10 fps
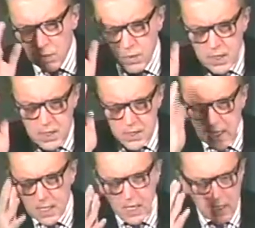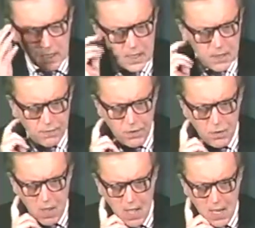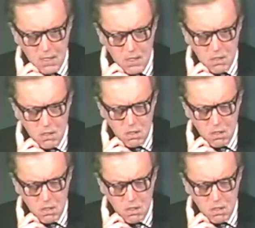we did a satellite interview, and